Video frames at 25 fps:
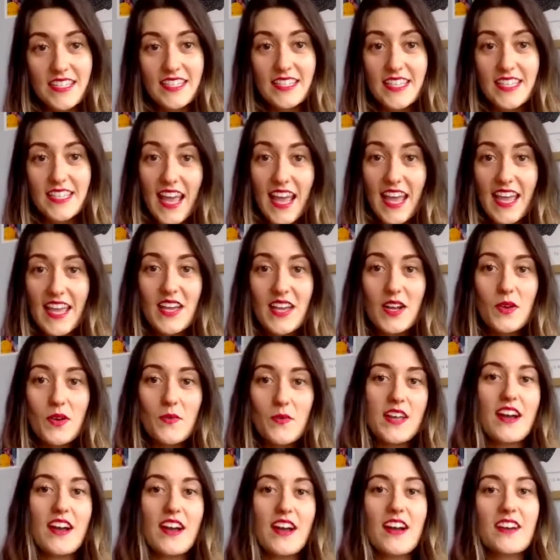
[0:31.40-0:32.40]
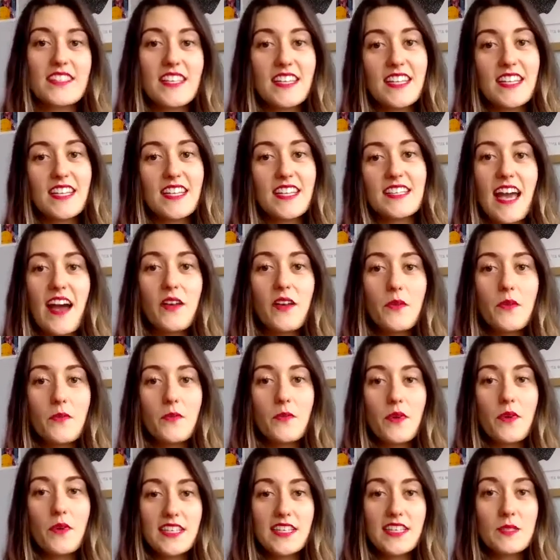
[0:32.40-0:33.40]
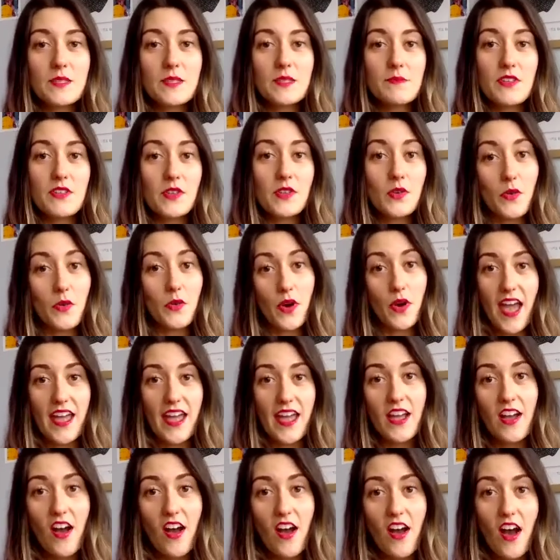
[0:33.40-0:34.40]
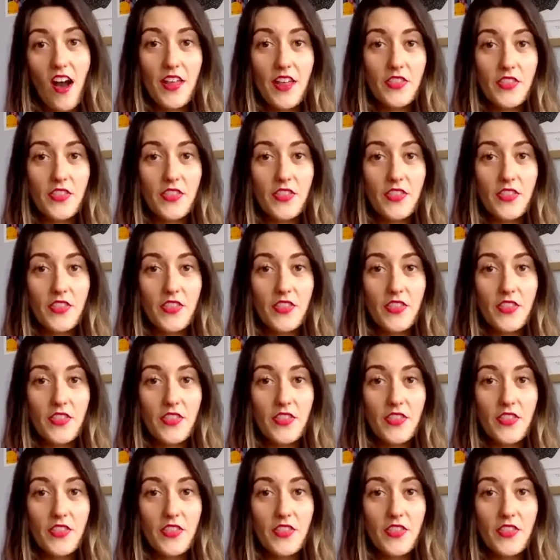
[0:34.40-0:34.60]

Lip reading: Today, we are sitting down with Elizabeth Gray,